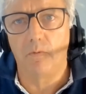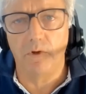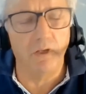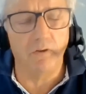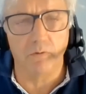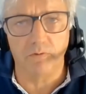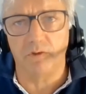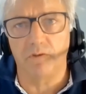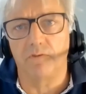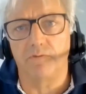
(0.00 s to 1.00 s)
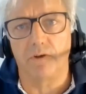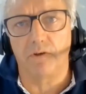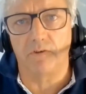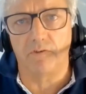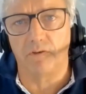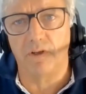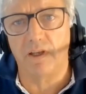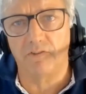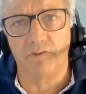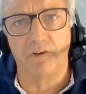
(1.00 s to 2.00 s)
We need also to focus on
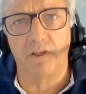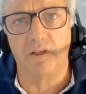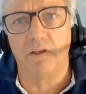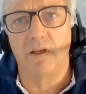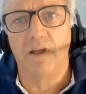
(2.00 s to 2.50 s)
actually